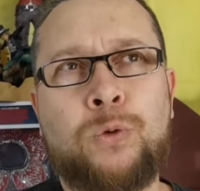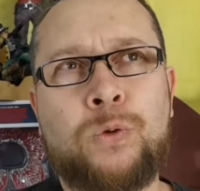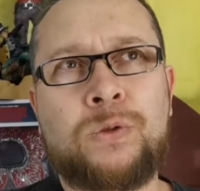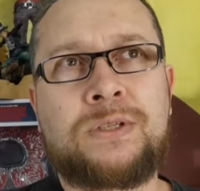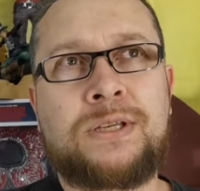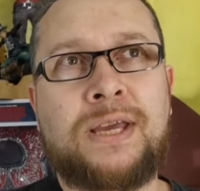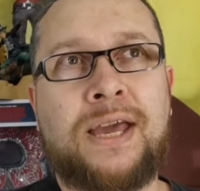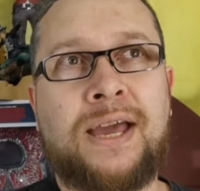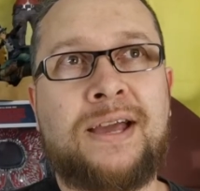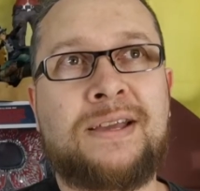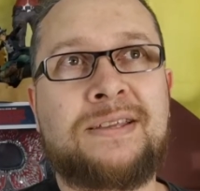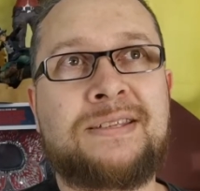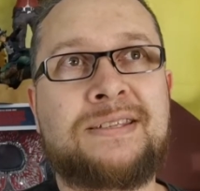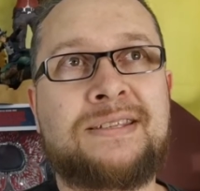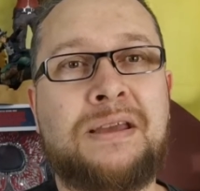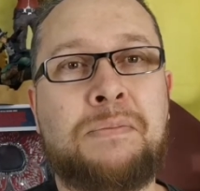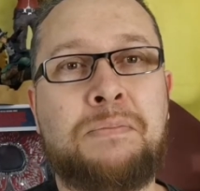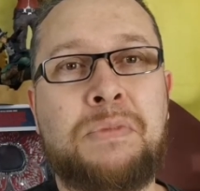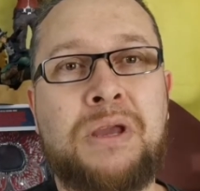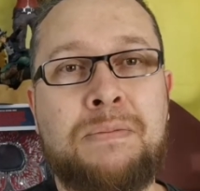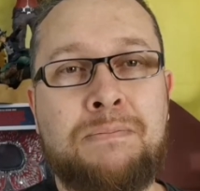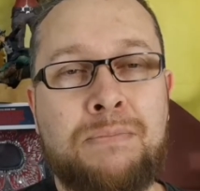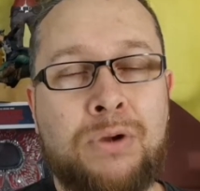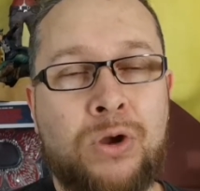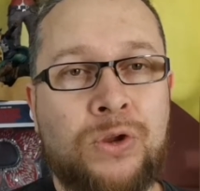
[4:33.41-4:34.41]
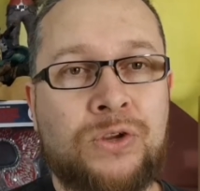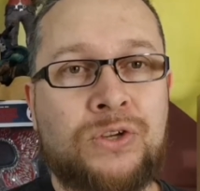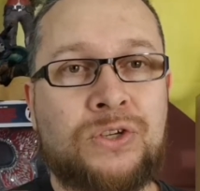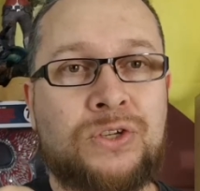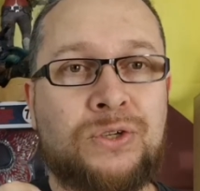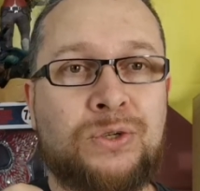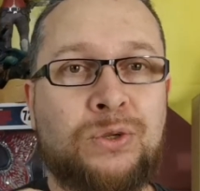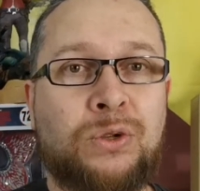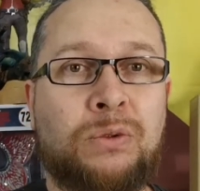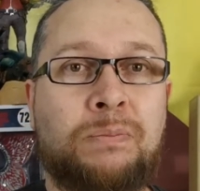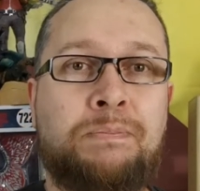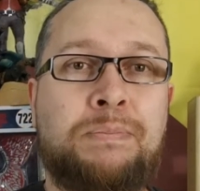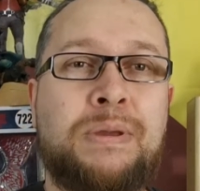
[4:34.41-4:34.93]
but also has some
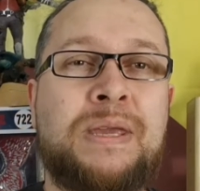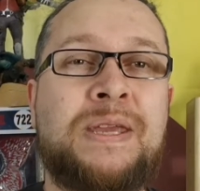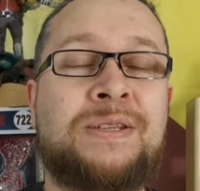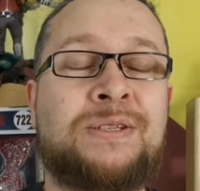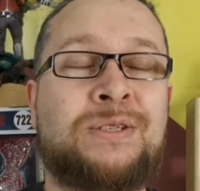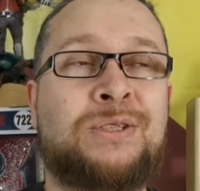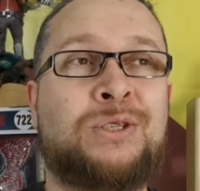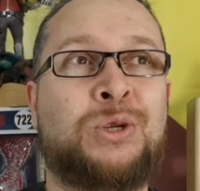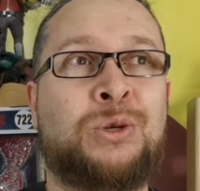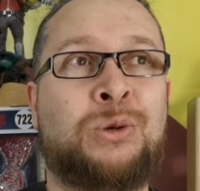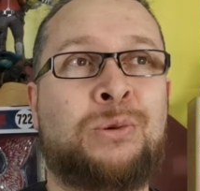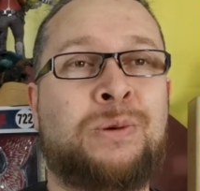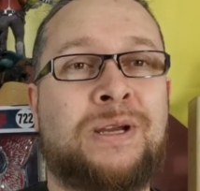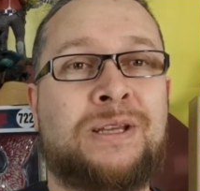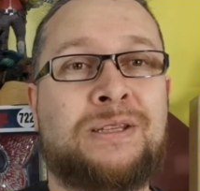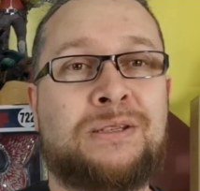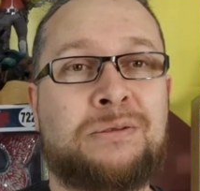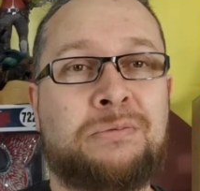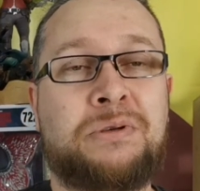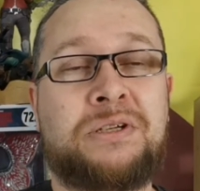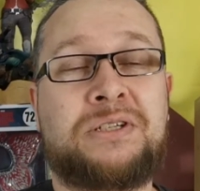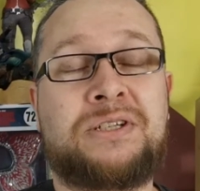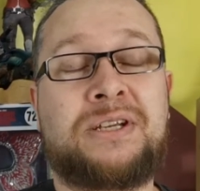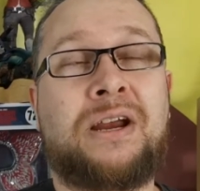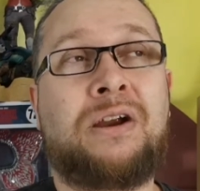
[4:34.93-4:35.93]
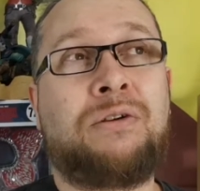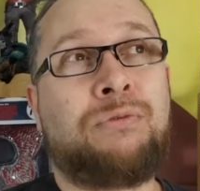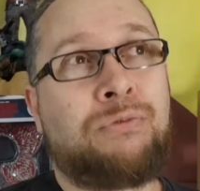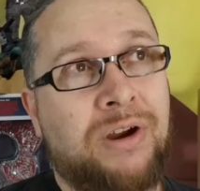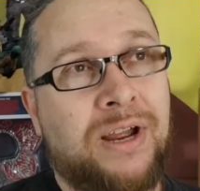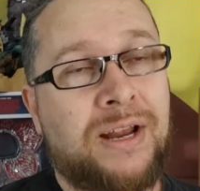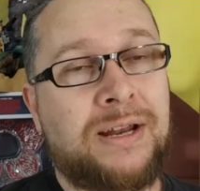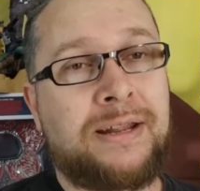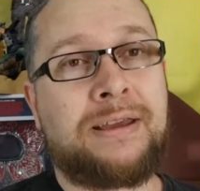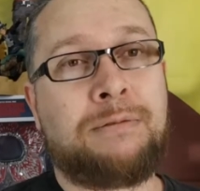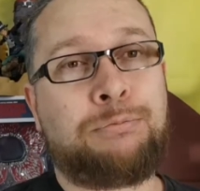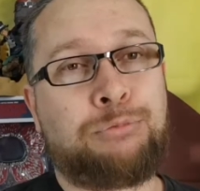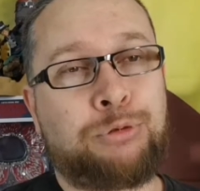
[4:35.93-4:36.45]
emotional beat to it, which
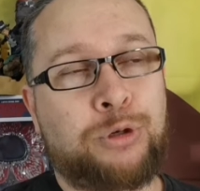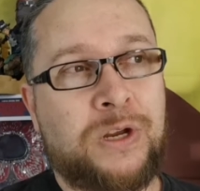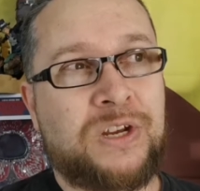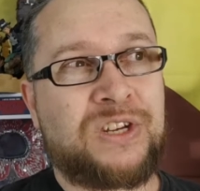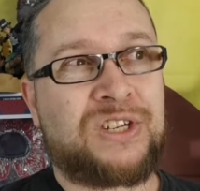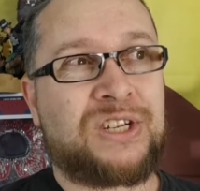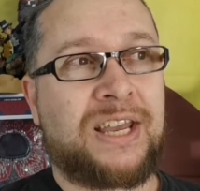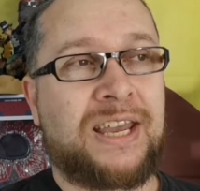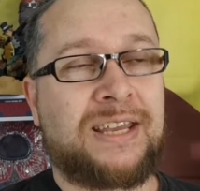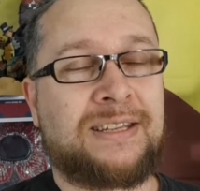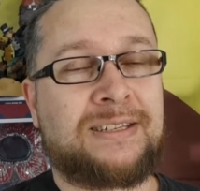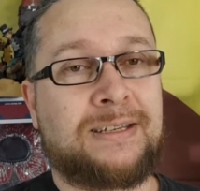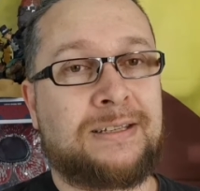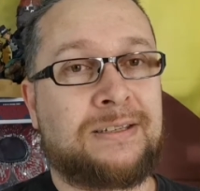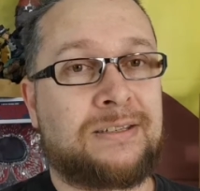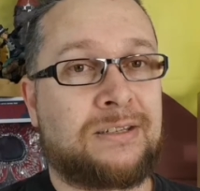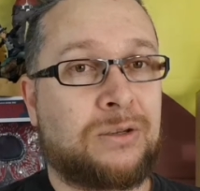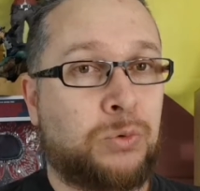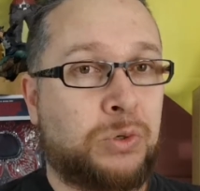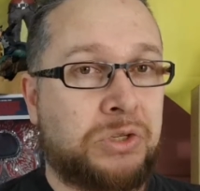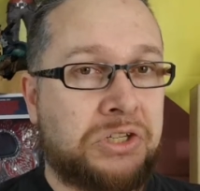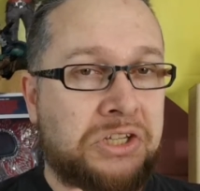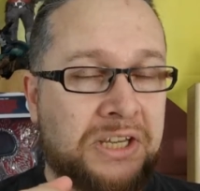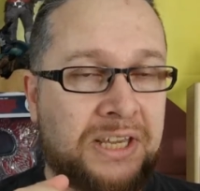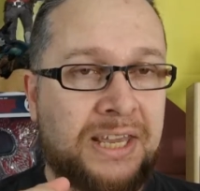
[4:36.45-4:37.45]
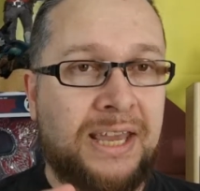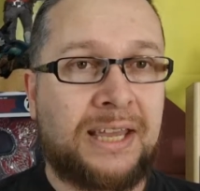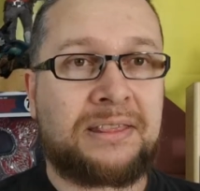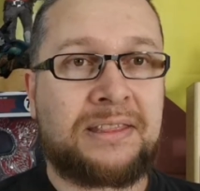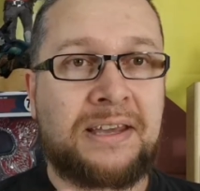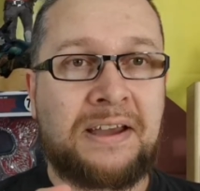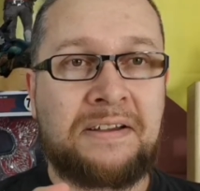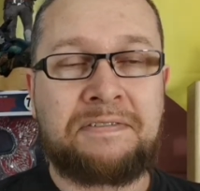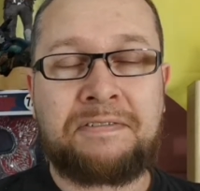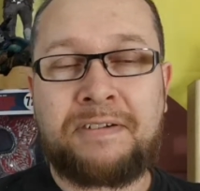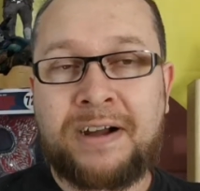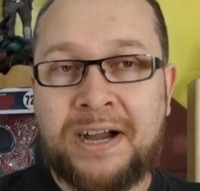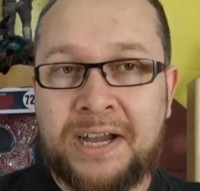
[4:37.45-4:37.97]
I really appreciated. So when you
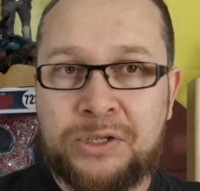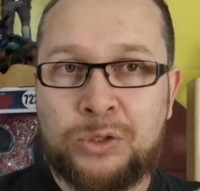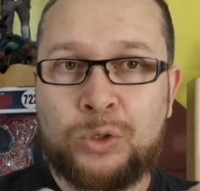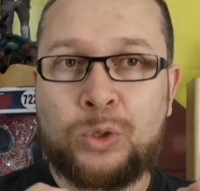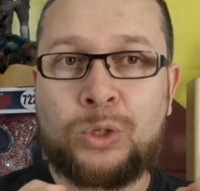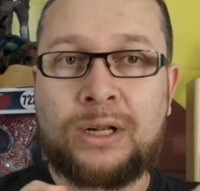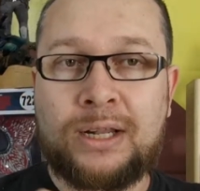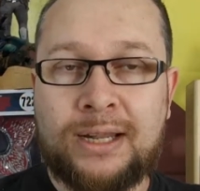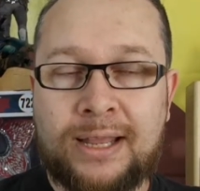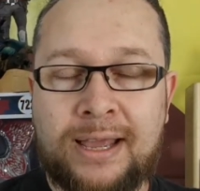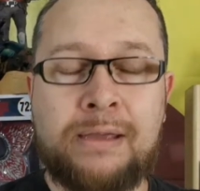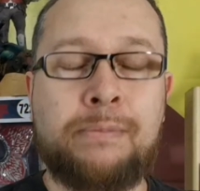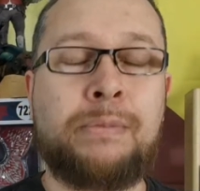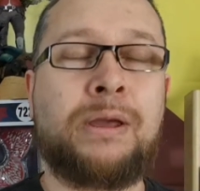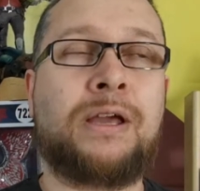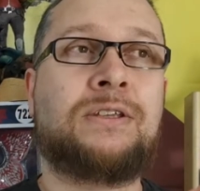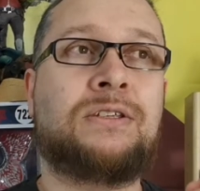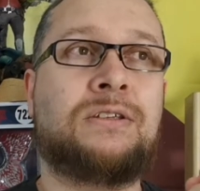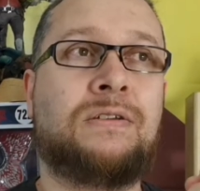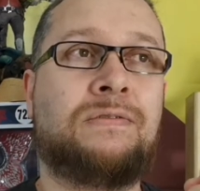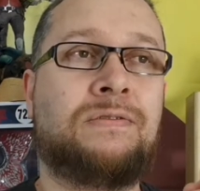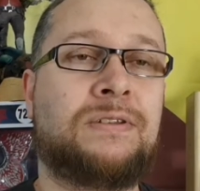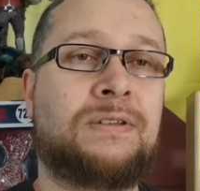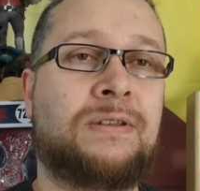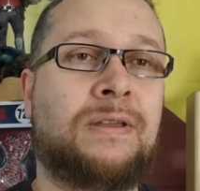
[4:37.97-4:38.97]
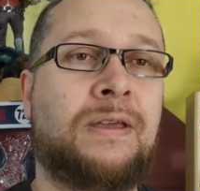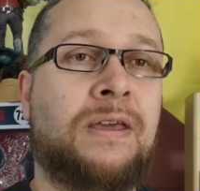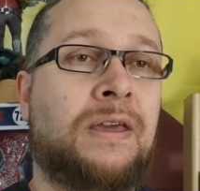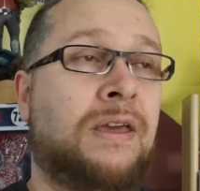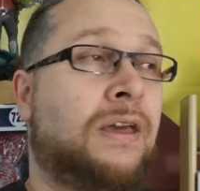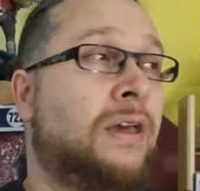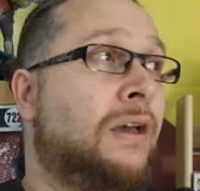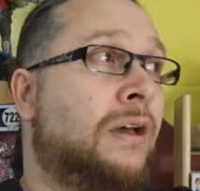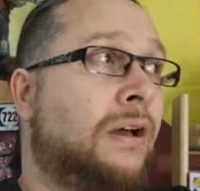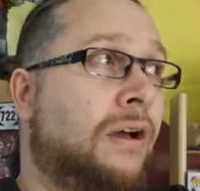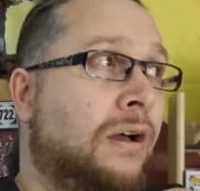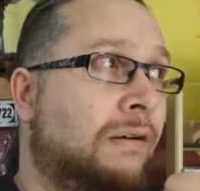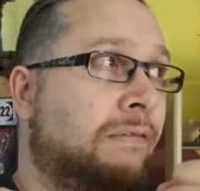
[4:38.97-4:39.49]
get that final climax of
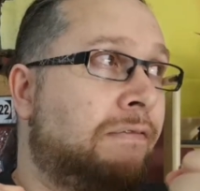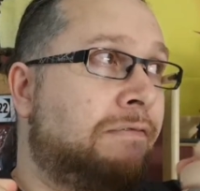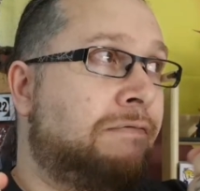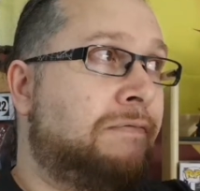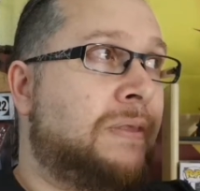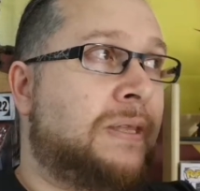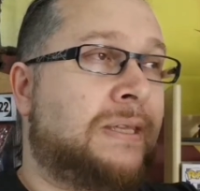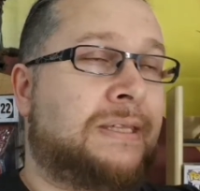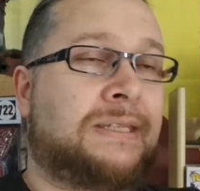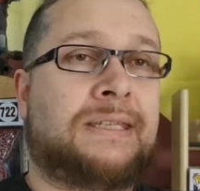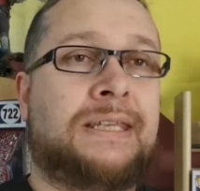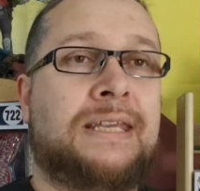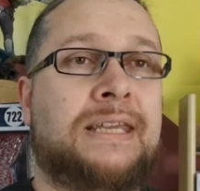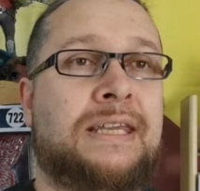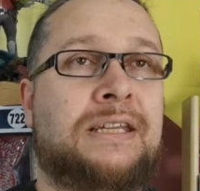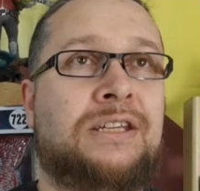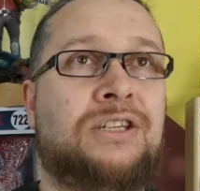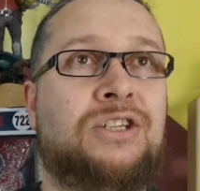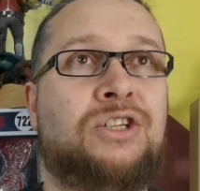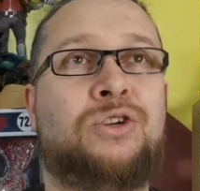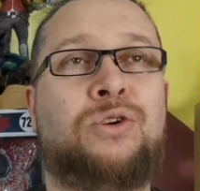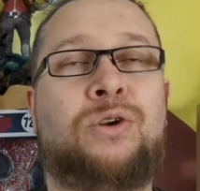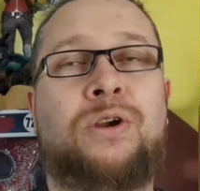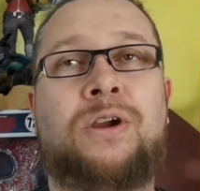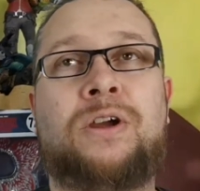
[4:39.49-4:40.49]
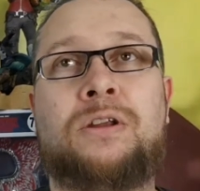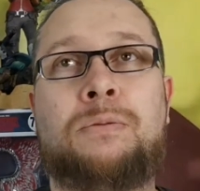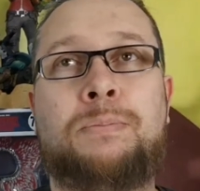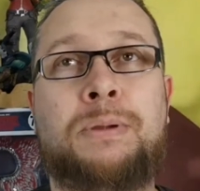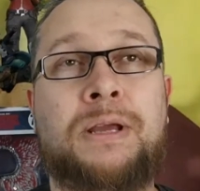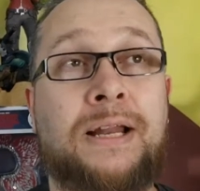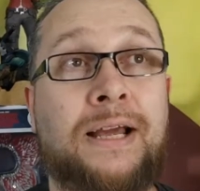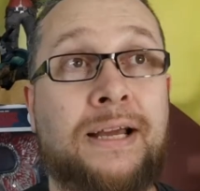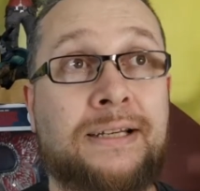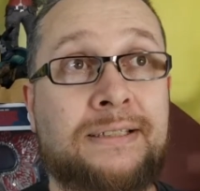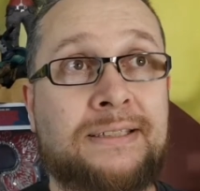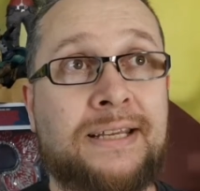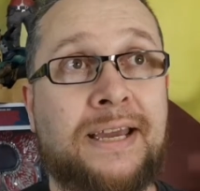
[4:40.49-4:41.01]
the scene, you're
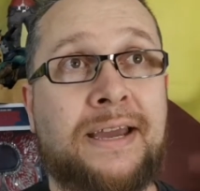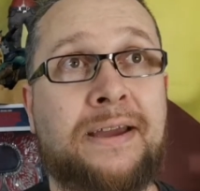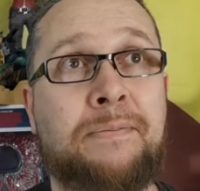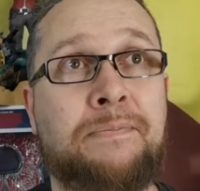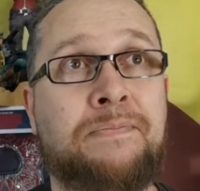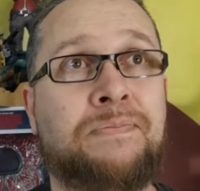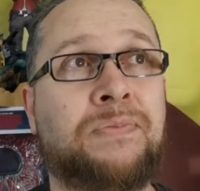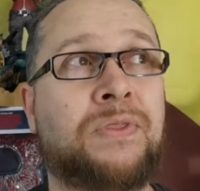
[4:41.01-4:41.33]
gonna be like,